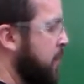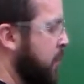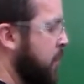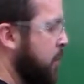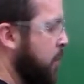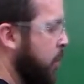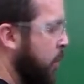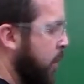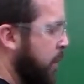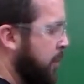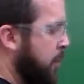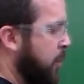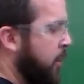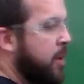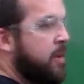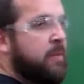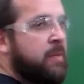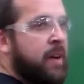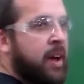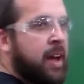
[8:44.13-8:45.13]
from
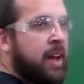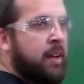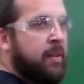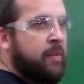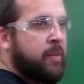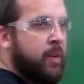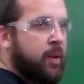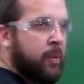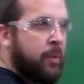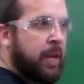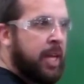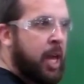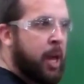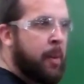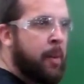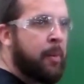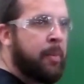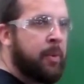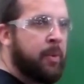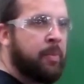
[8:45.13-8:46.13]
1.5, and we
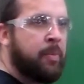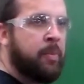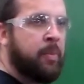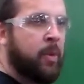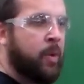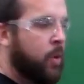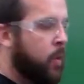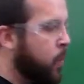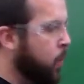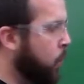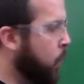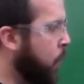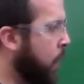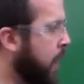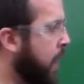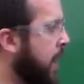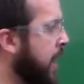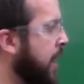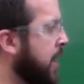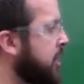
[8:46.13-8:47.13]
came up with
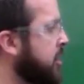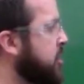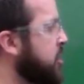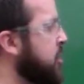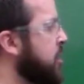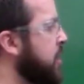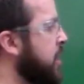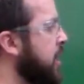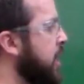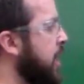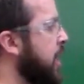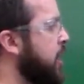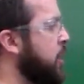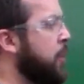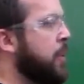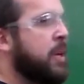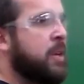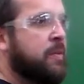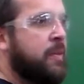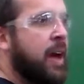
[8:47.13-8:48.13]
1 inch. And
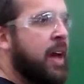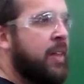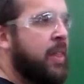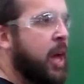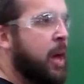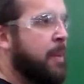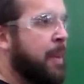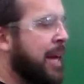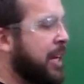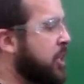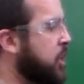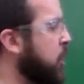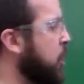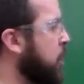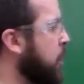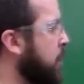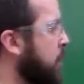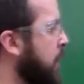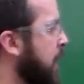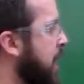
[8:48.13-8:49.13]
then we divided that by
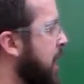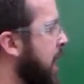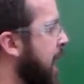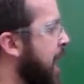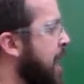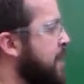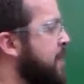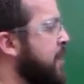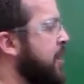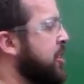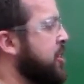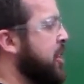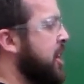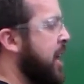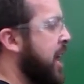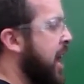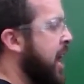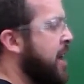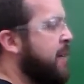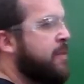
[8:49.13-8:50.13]
2, and we had a ½ inch
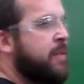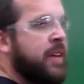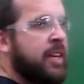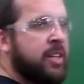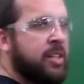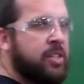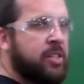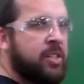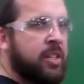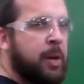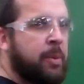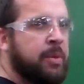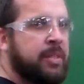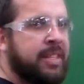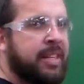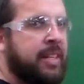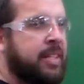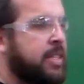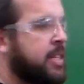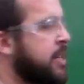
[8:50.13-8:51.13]
and a ½ inch. That
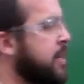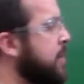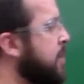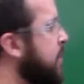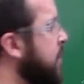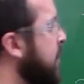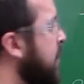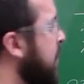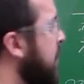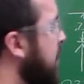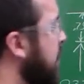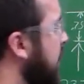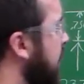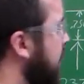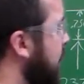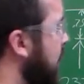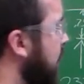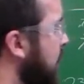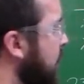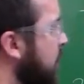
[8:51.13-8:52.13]
was easy.
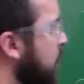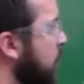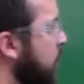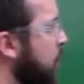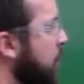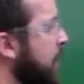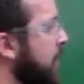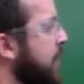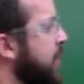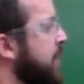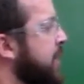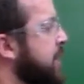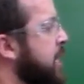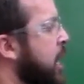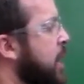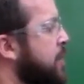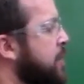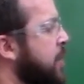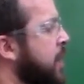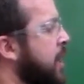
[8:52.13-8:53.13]
And then we did the
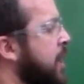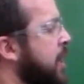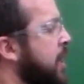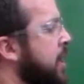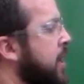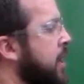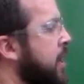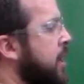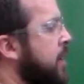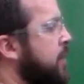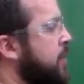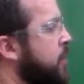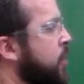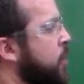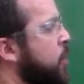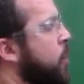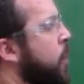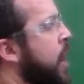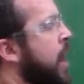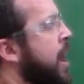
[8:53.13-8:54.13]
same thing
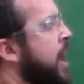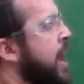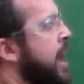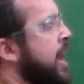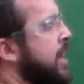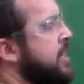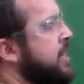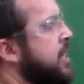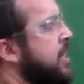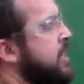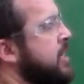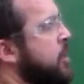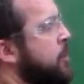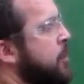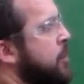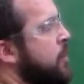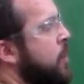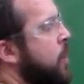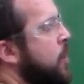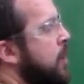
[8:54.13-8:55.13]
for y-axis,
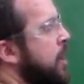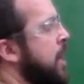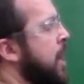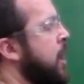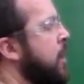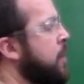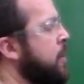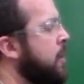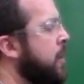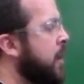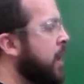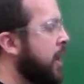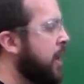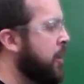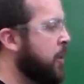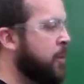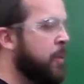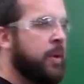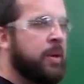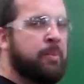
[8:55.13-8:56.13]
and we wrote it down.
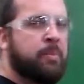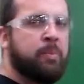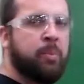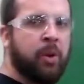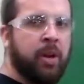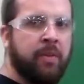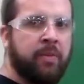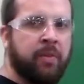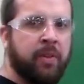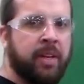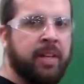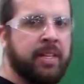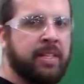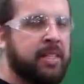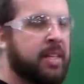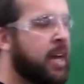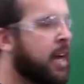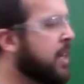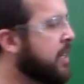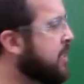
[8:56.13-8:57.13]
And then we briefly
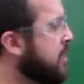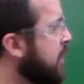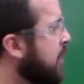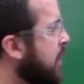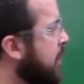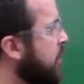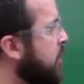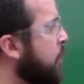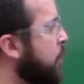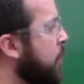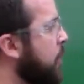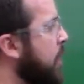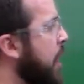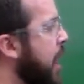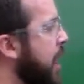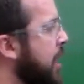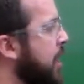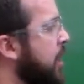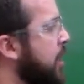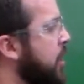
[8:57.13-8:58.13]
discussed that we're
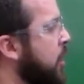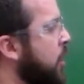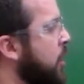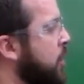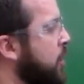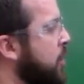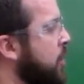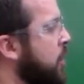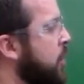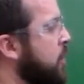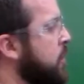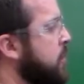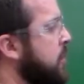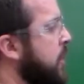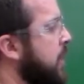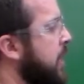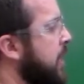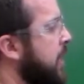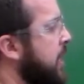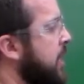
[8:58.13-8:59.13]
not going to go to those